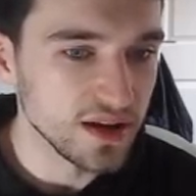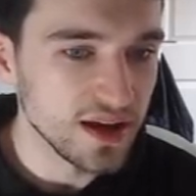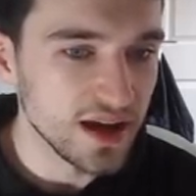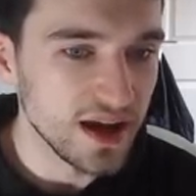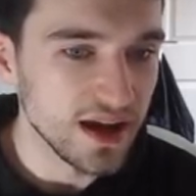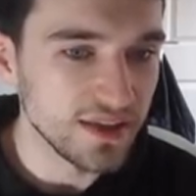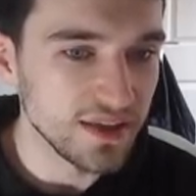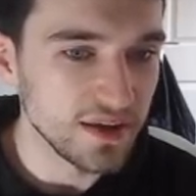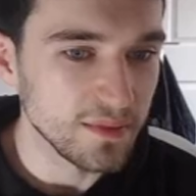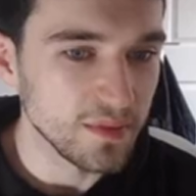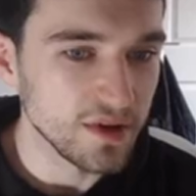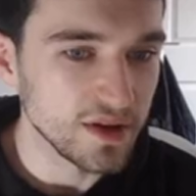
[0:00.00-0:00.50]

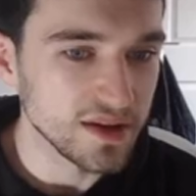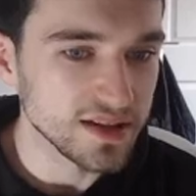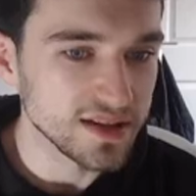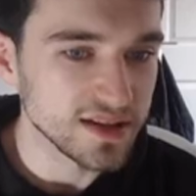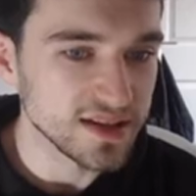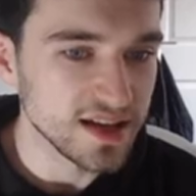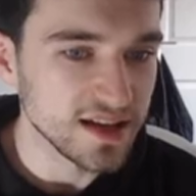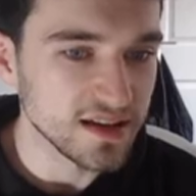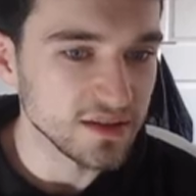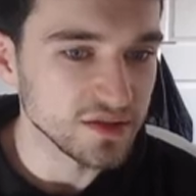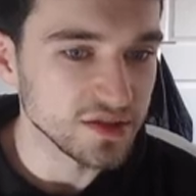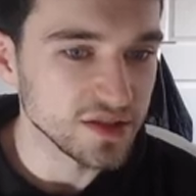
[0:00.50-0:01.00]
And that might
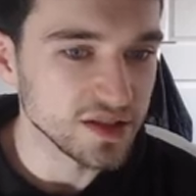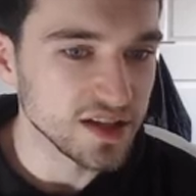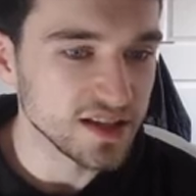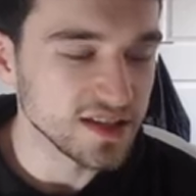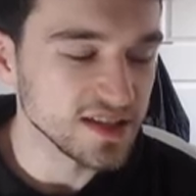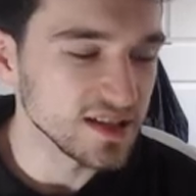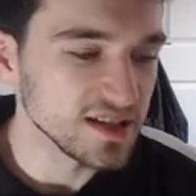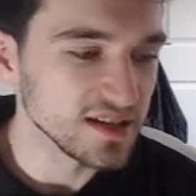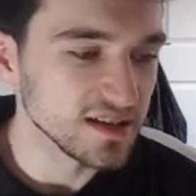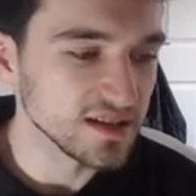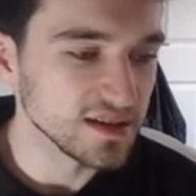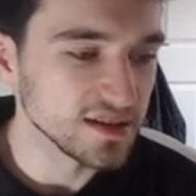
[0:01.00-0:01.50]
sound
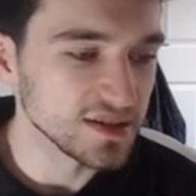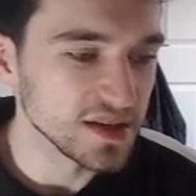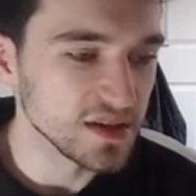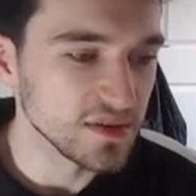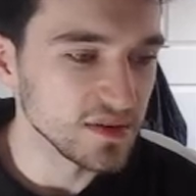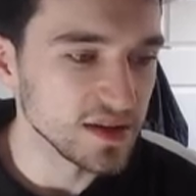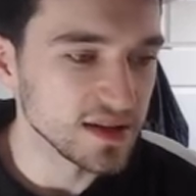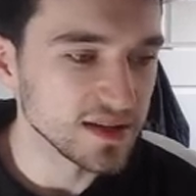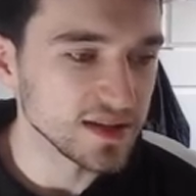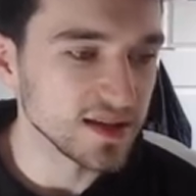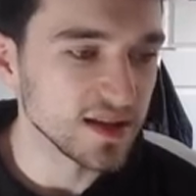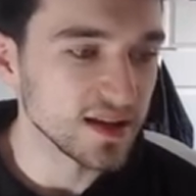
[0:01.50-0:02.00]
shitty, because if
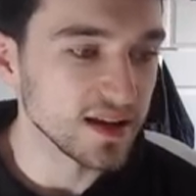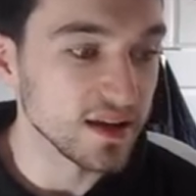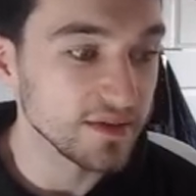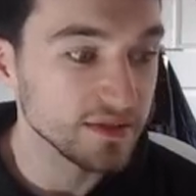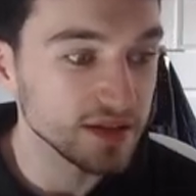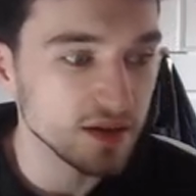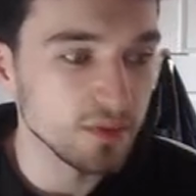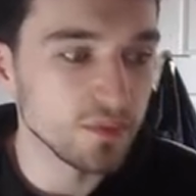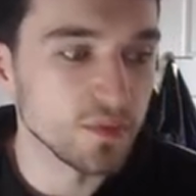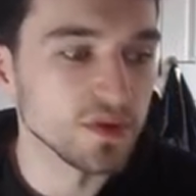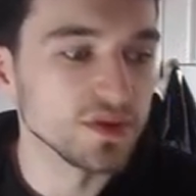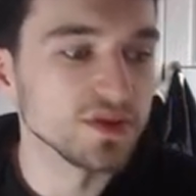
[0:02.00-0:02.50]
it's like, if
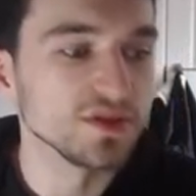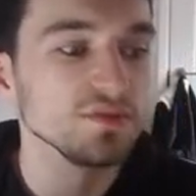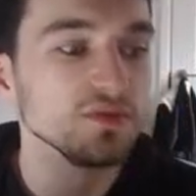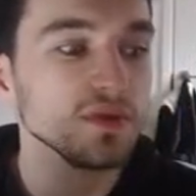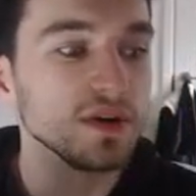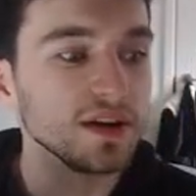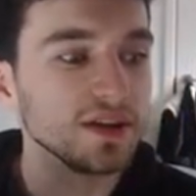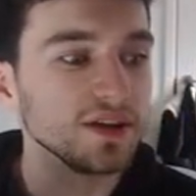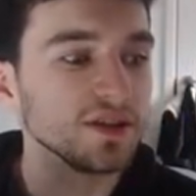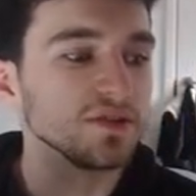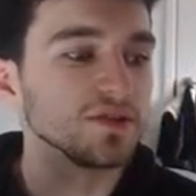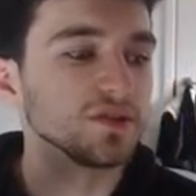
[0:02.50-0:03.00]
someone's
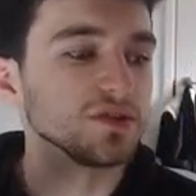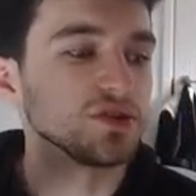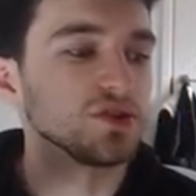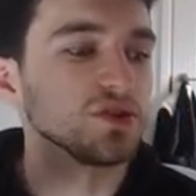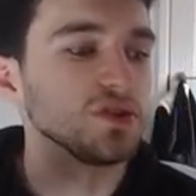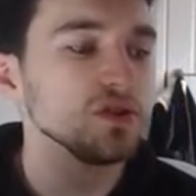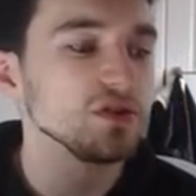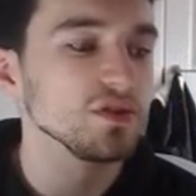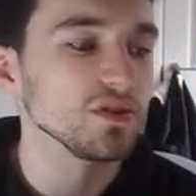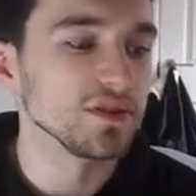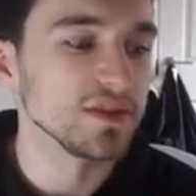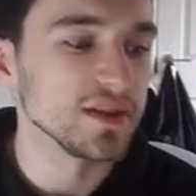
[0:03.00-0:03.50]
really not
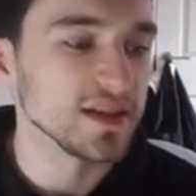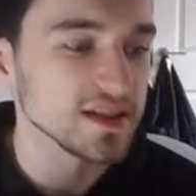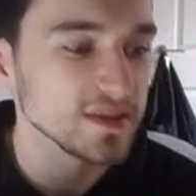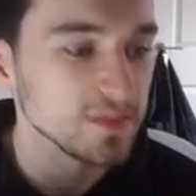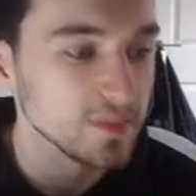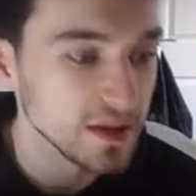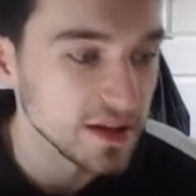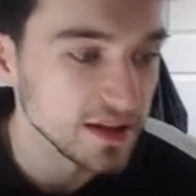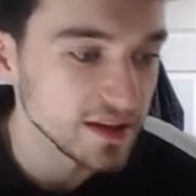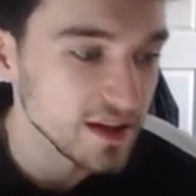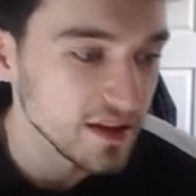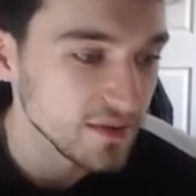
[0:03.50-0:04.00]
sure and they're
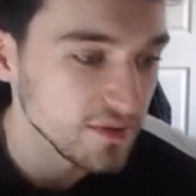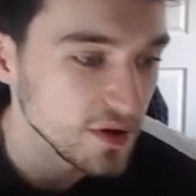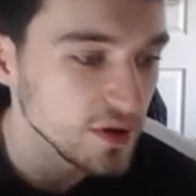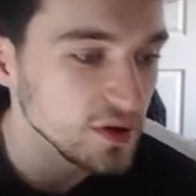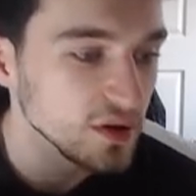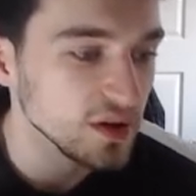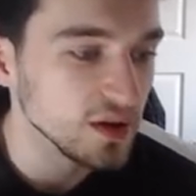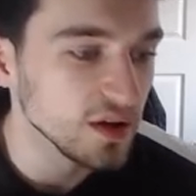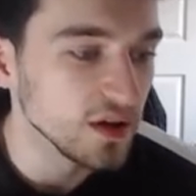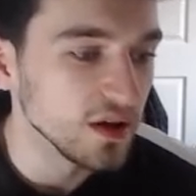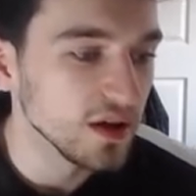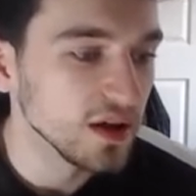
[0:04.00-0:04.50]
splitting their vote
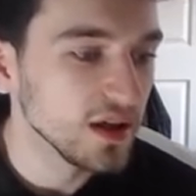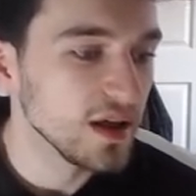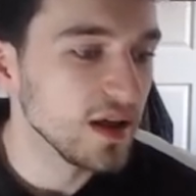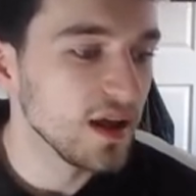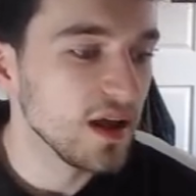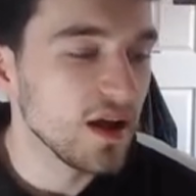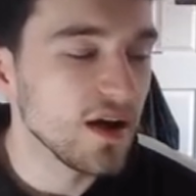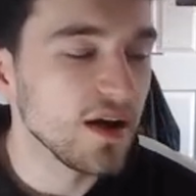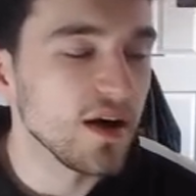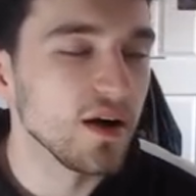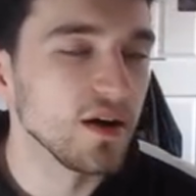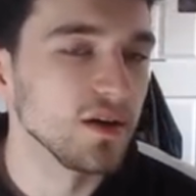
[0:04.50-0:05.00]
a lot,
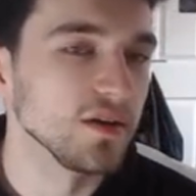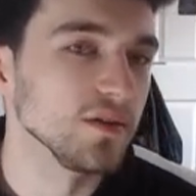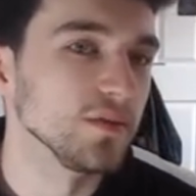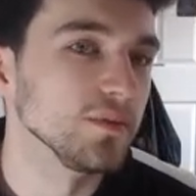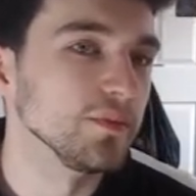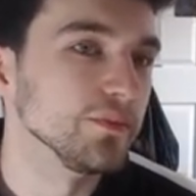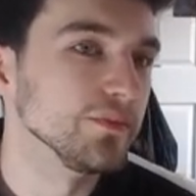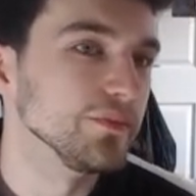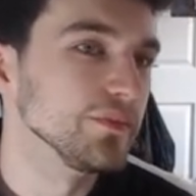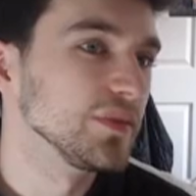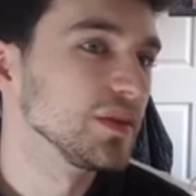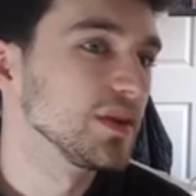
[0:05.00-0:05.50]

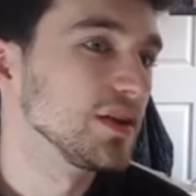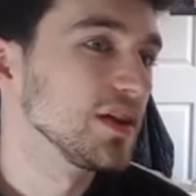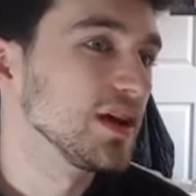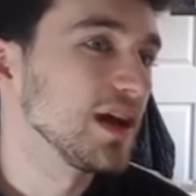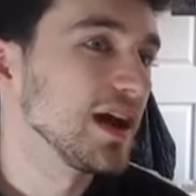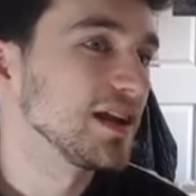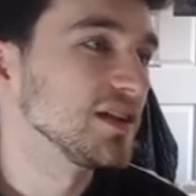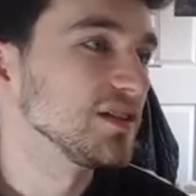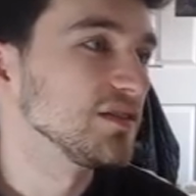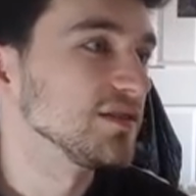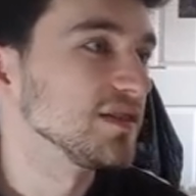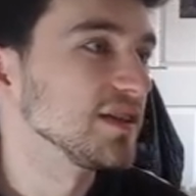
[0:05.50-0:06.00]
and
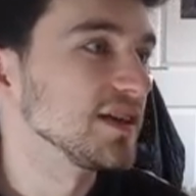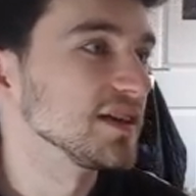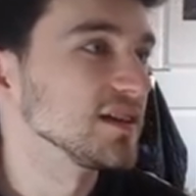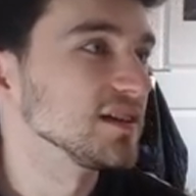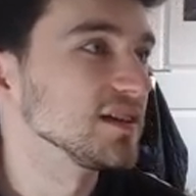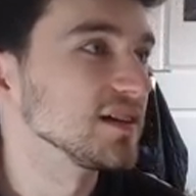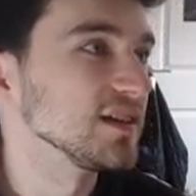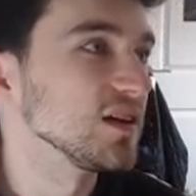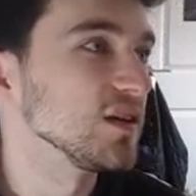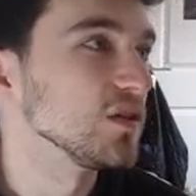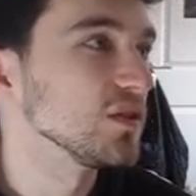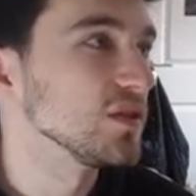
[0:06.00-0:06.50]
you think
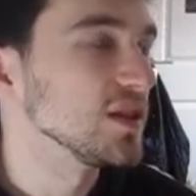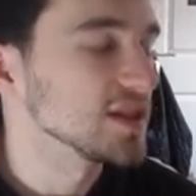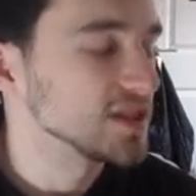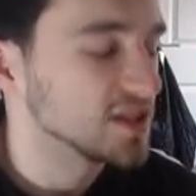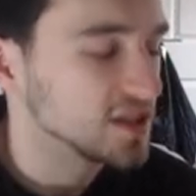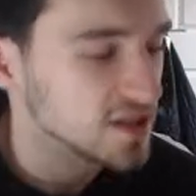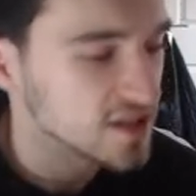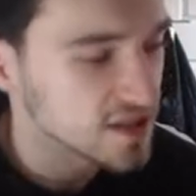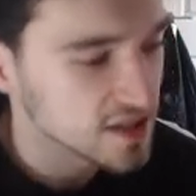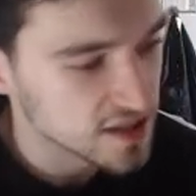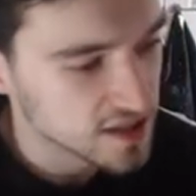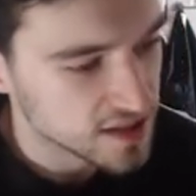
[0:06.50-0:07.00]
like, oh, that's
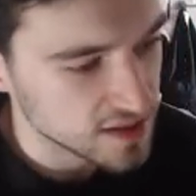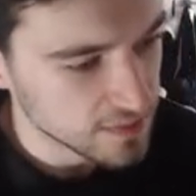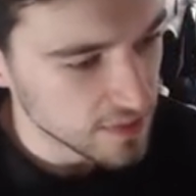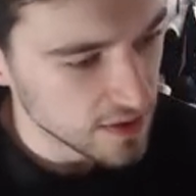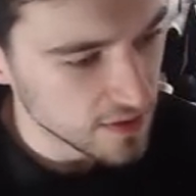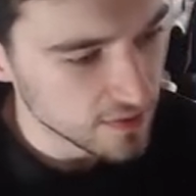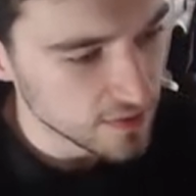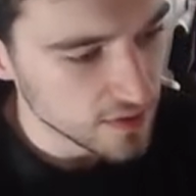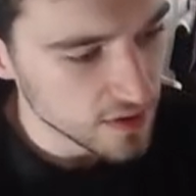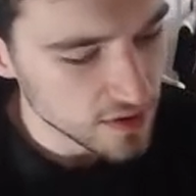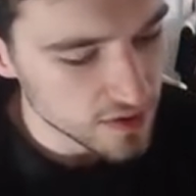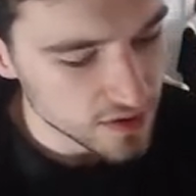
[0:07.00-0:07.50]
just going to
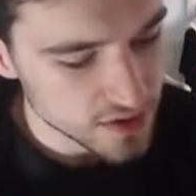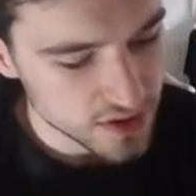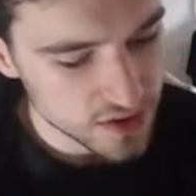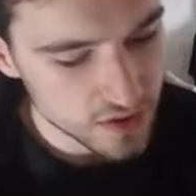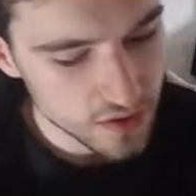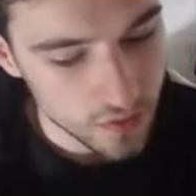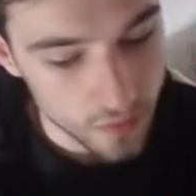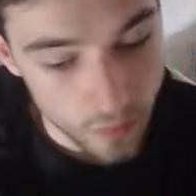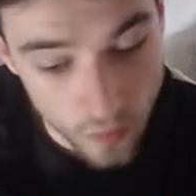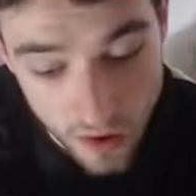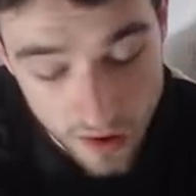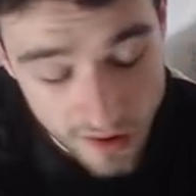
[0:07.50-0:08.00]
split votes,
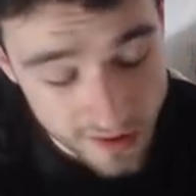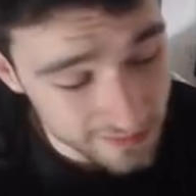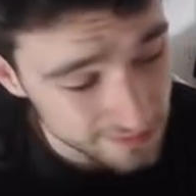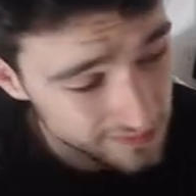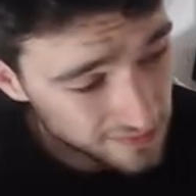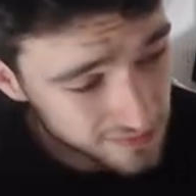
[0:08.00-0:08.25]
one,